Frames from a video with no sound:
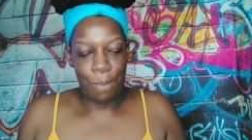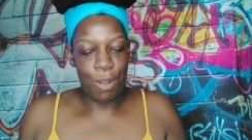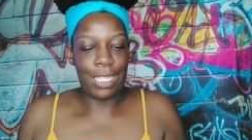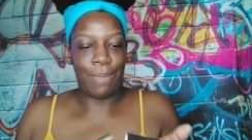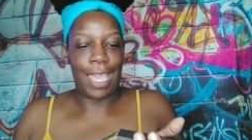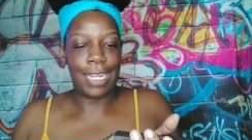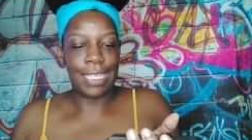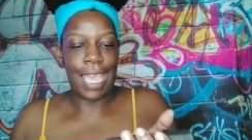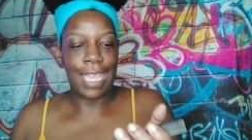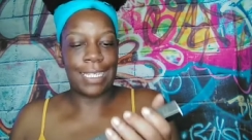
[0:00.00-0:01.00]
Put this back in
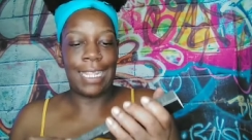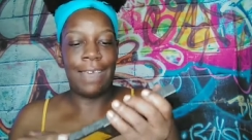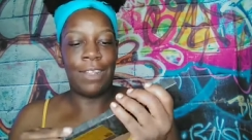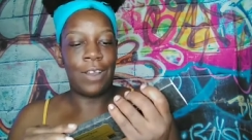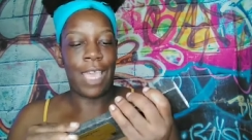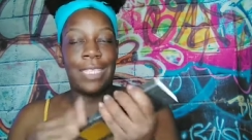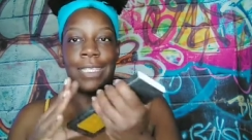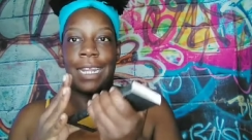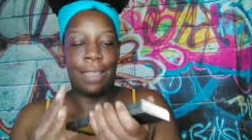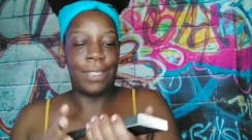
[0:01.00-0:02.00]
this case. I love the little cases
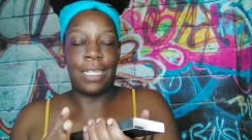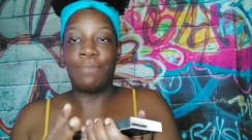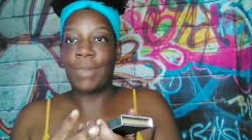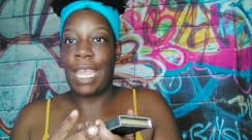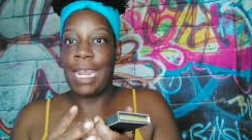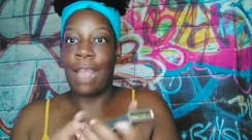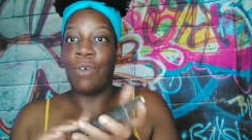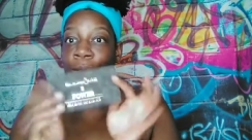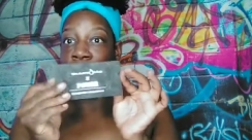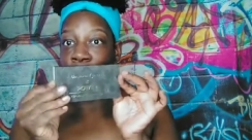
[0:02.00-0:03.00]
that it comes in, and I
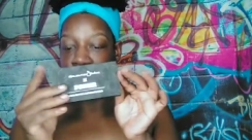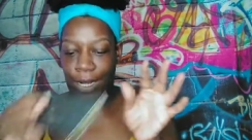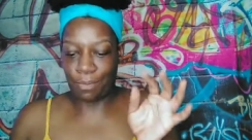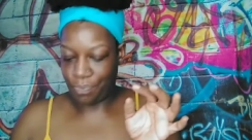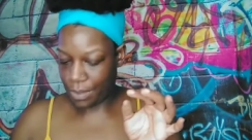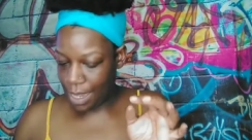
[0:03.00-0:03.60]
will be keeping them in them.